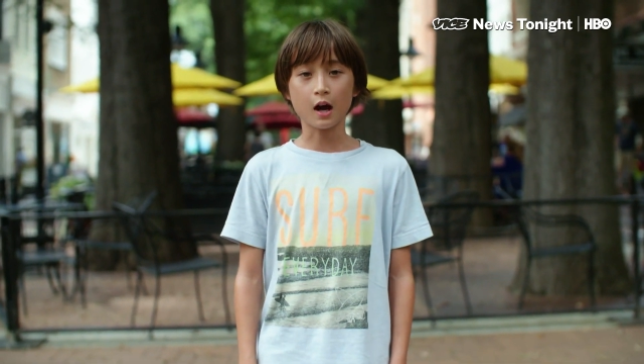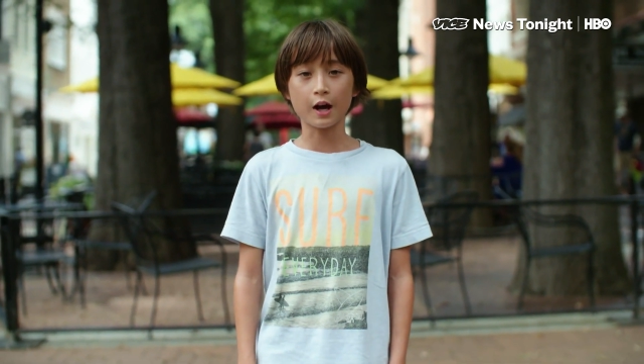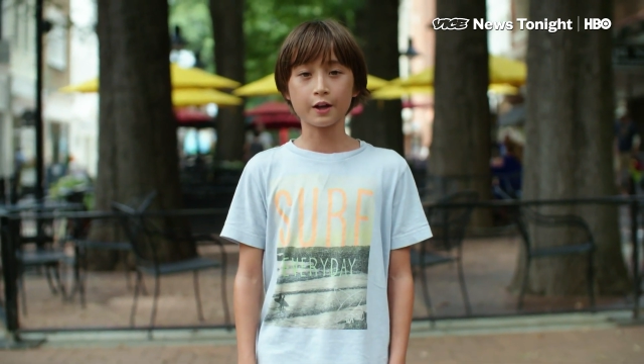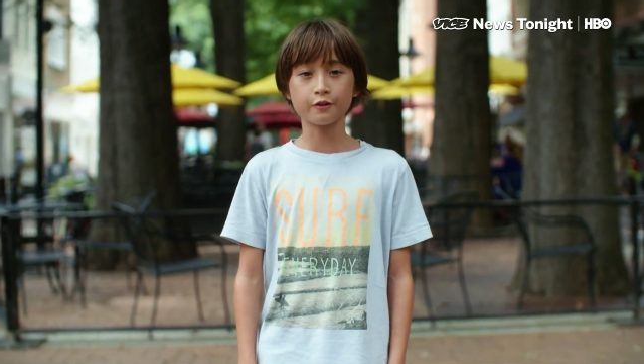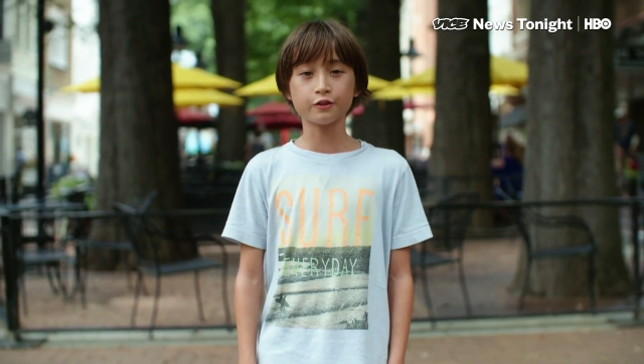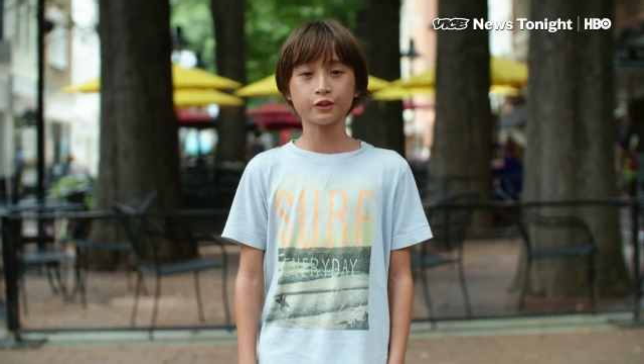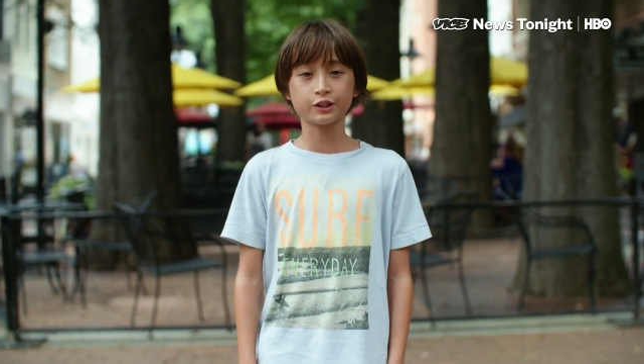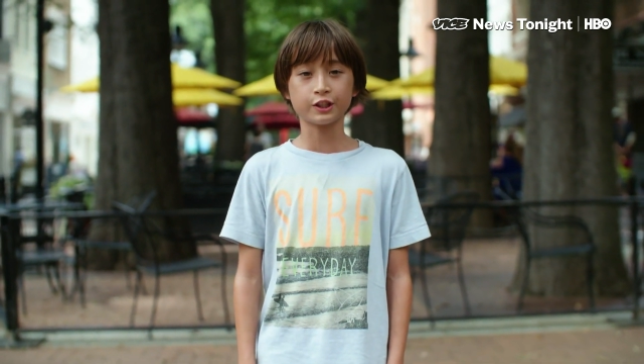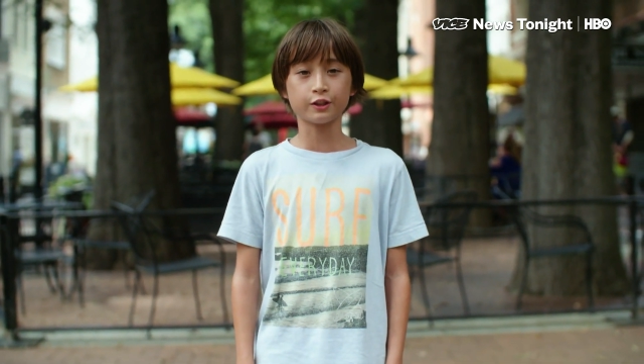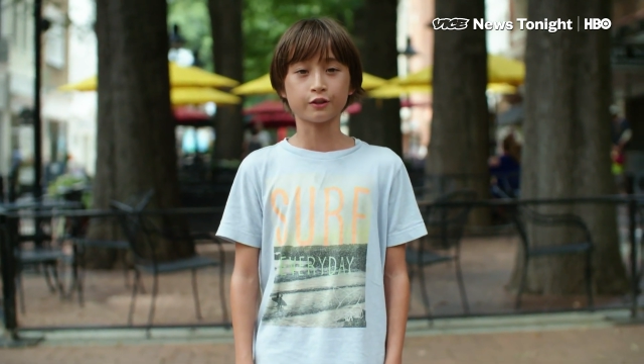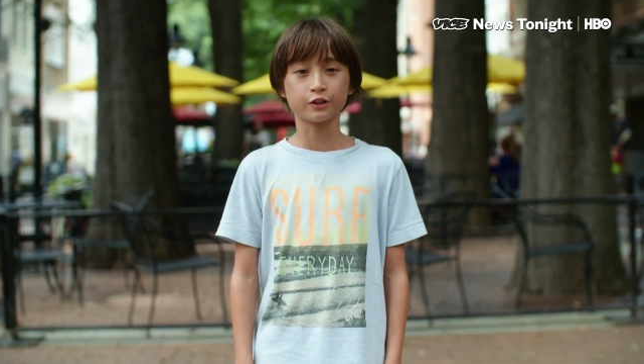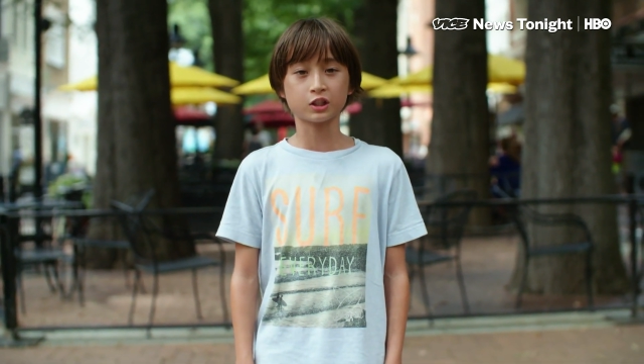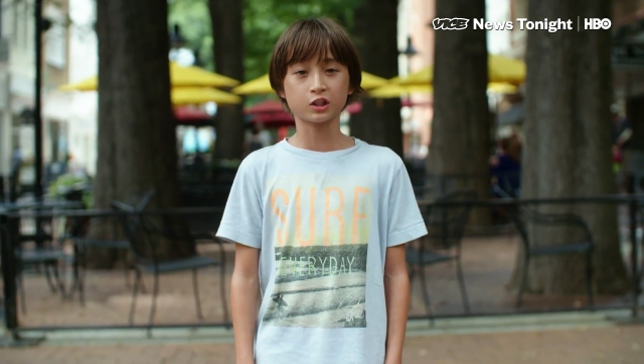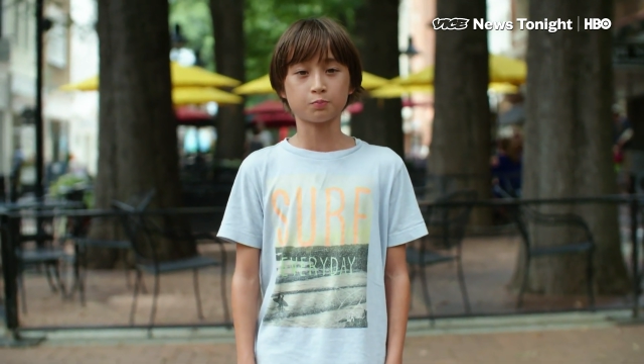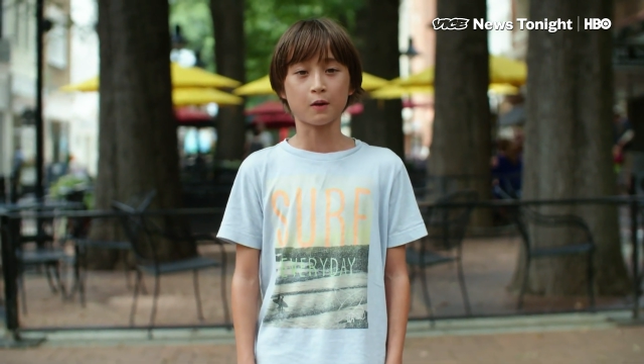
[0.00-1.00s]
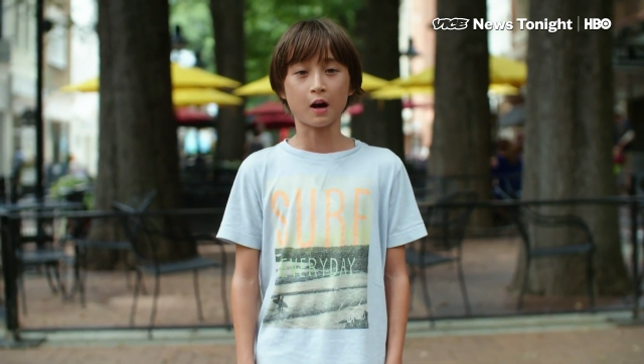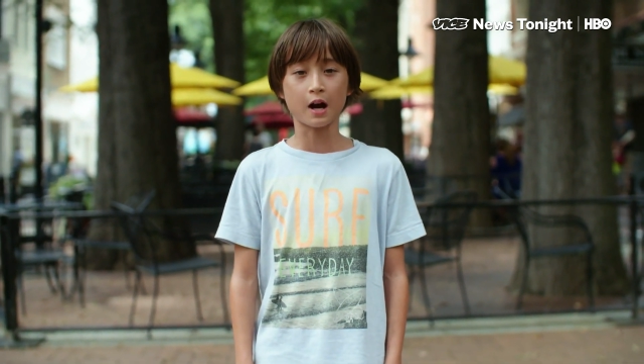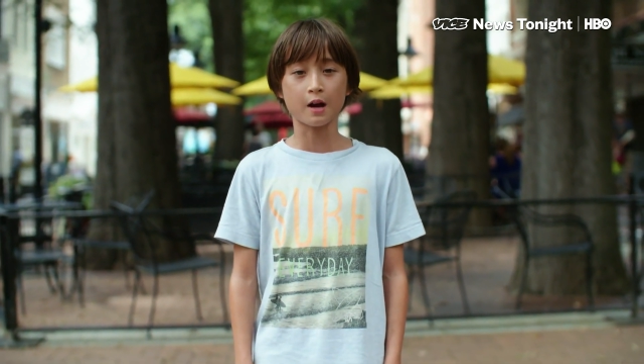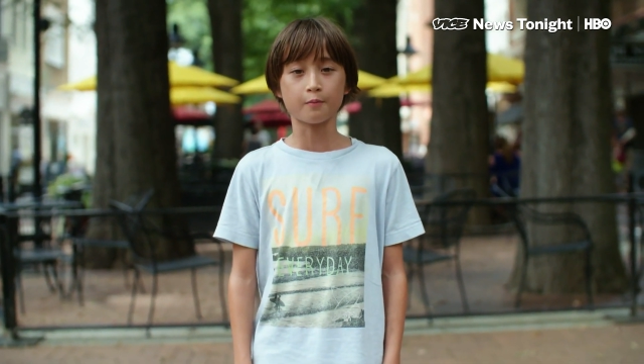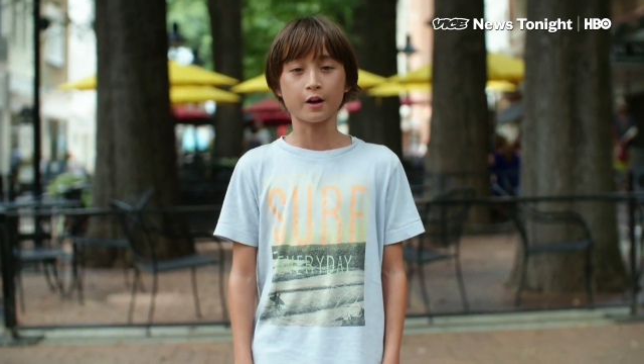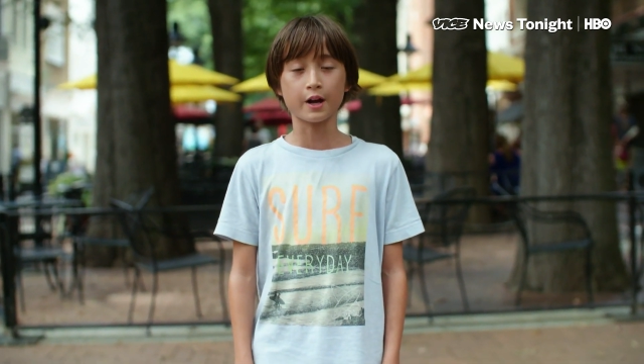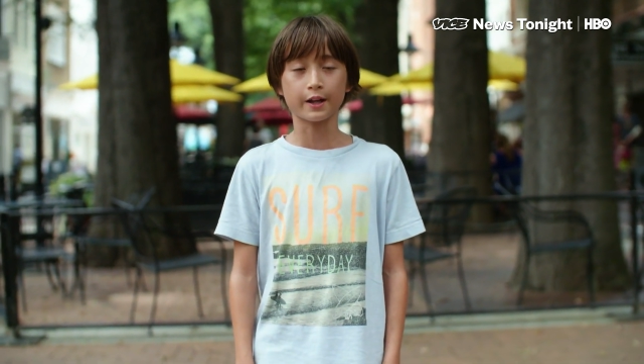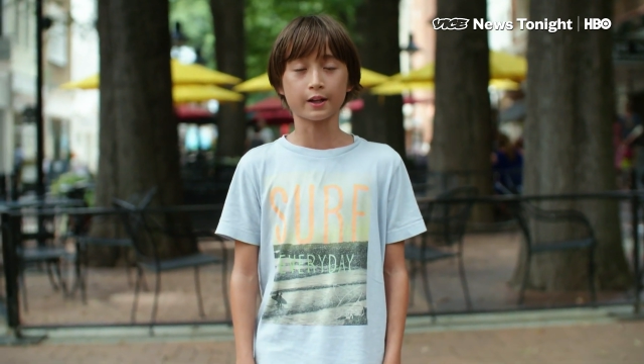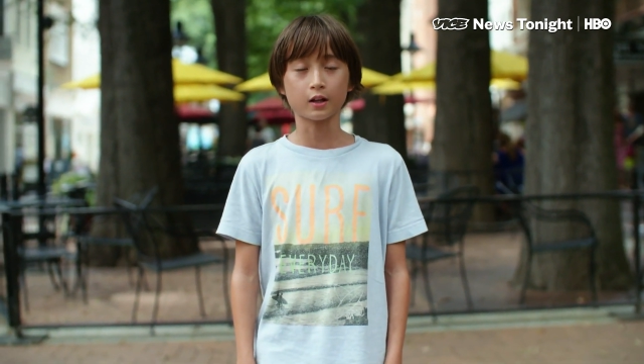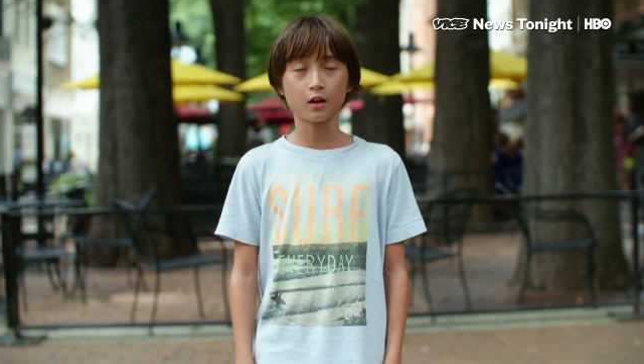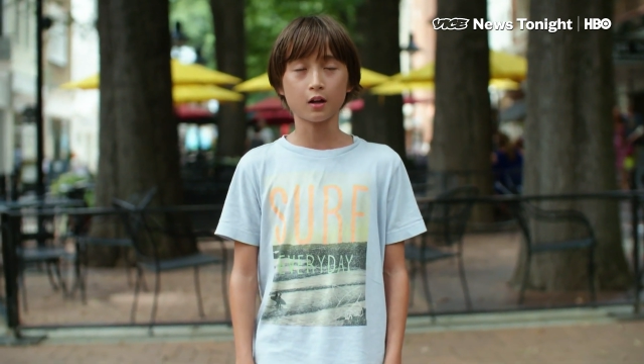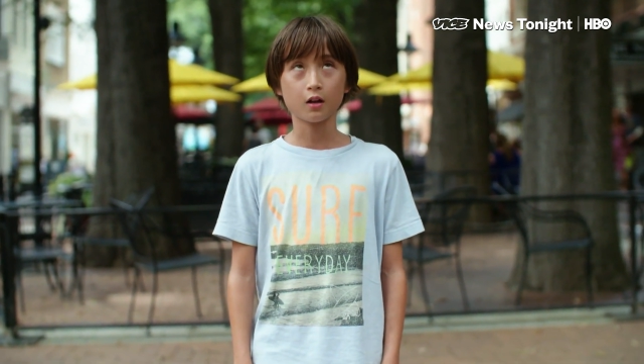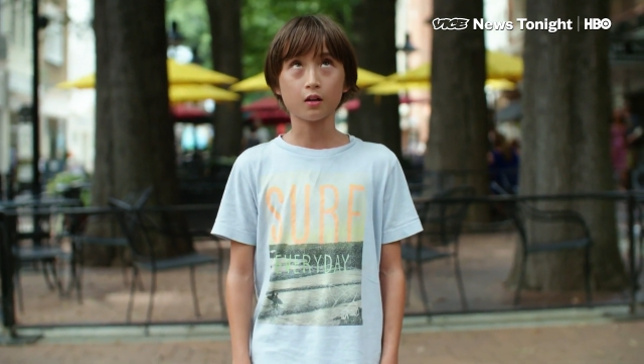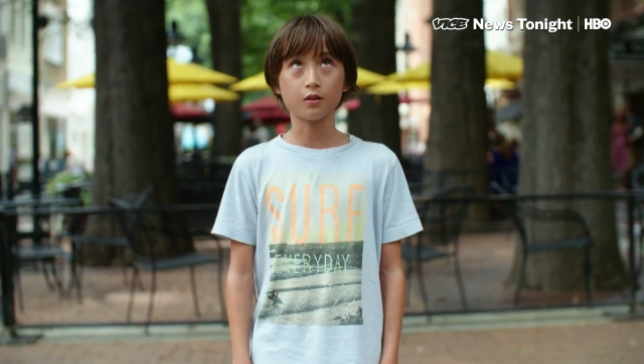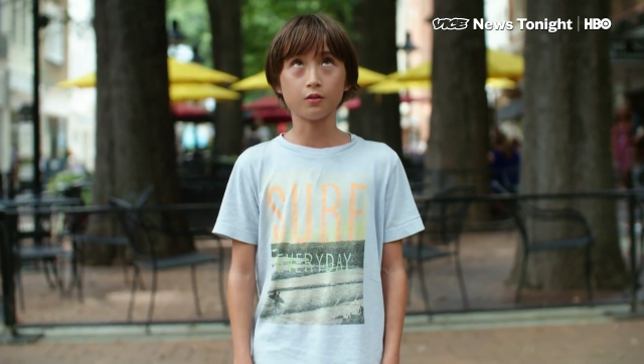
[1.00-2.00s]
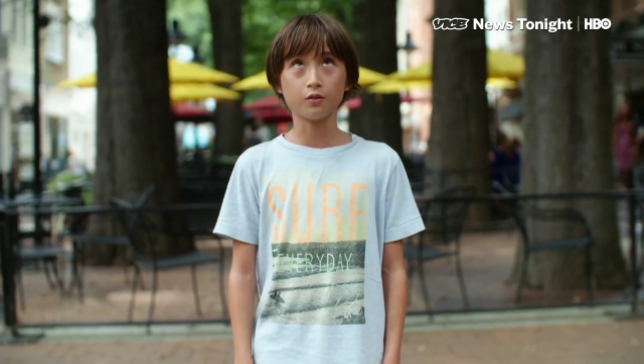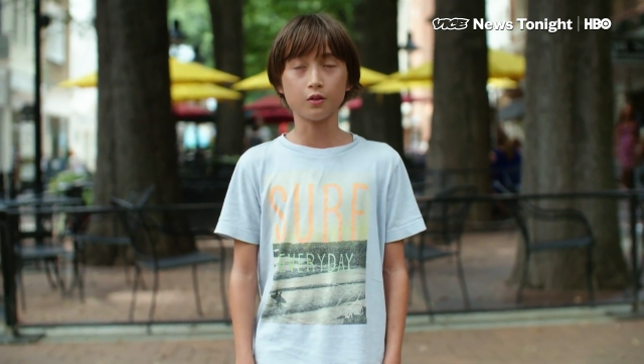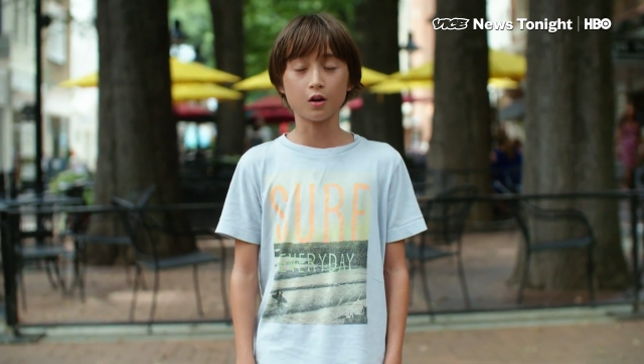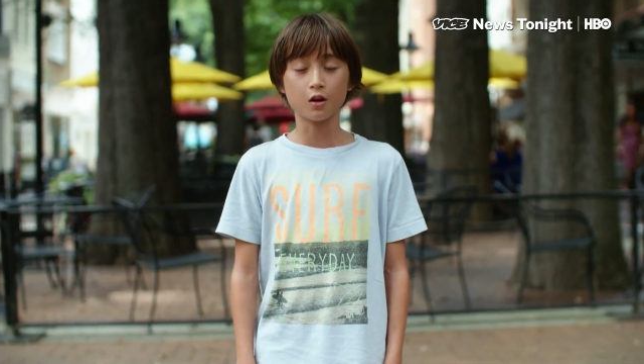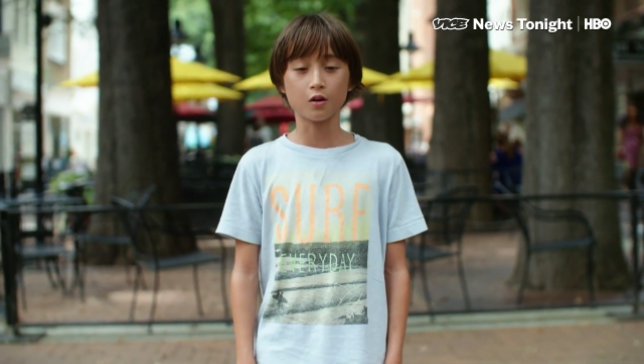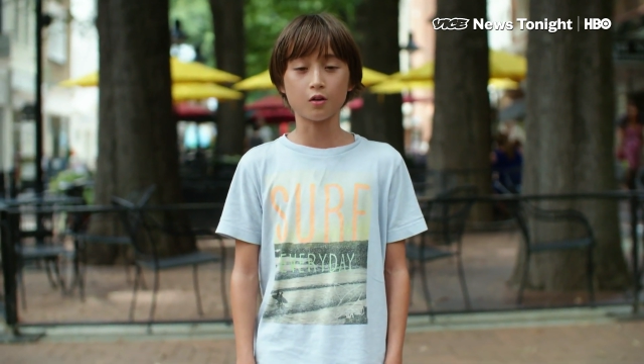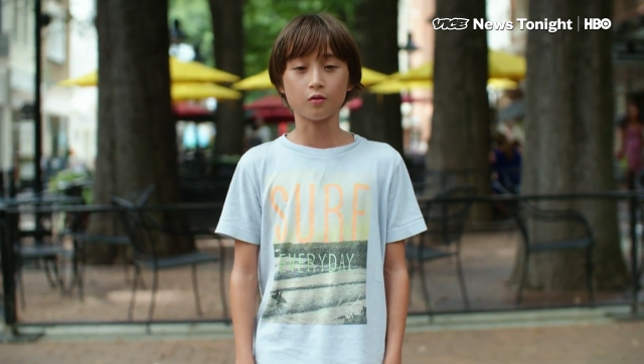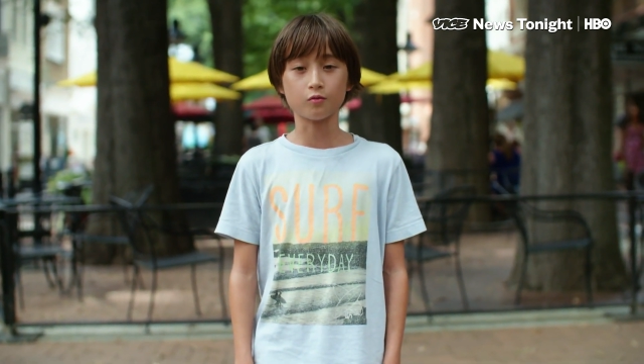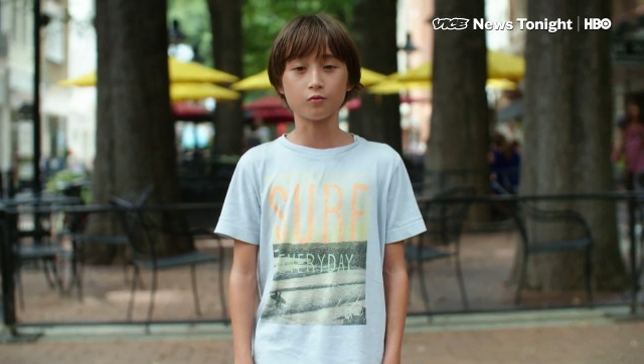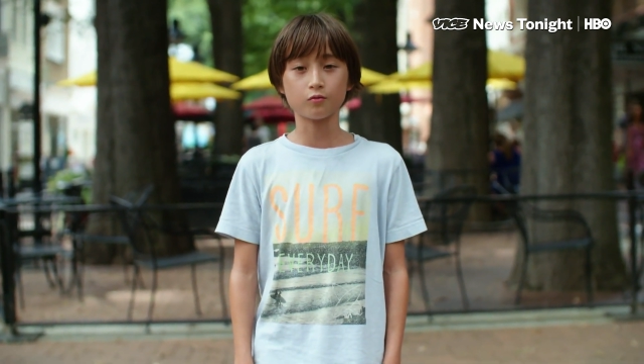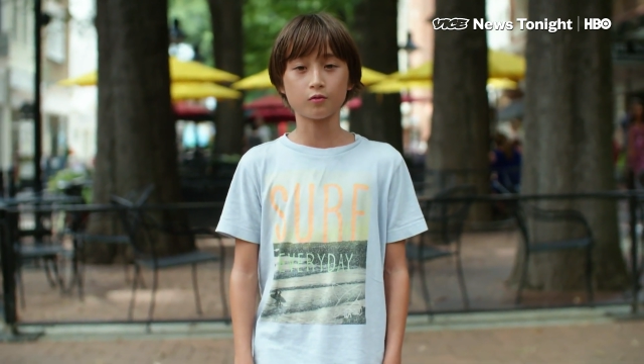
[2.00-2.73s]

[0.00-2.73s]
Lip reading: Are you a secret spy?" I'm like, "No."